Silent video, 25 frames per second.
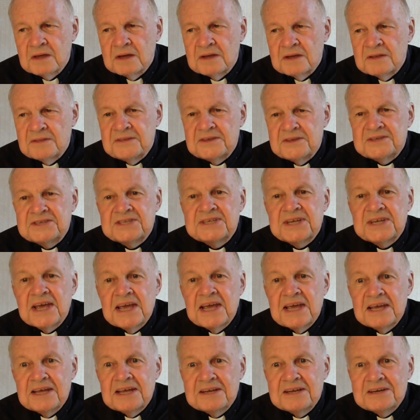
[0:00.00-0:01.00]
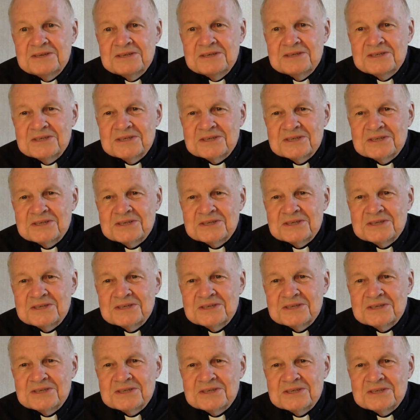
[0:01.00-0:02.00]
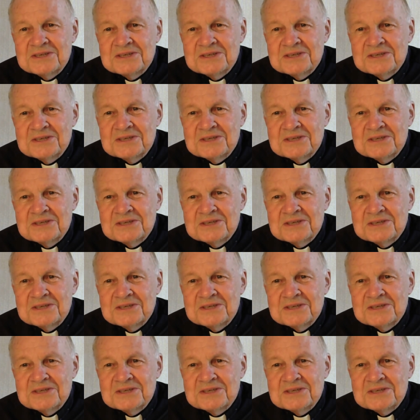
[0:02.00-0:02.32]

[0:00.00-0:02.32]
the sayings of Jesus.